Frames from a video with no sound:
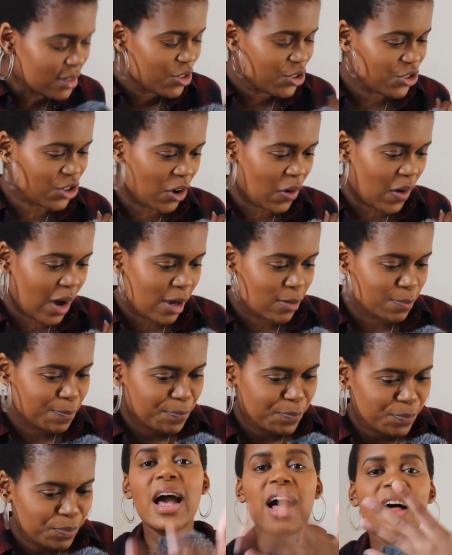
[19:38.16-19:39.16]
So
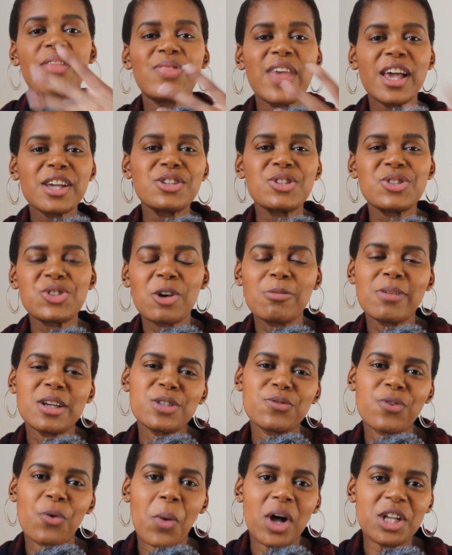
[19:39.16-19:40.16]
yeah, thank you so
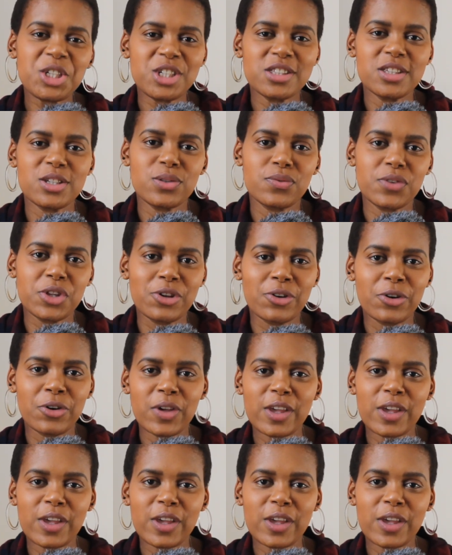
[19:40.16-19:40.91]
much for watching this video.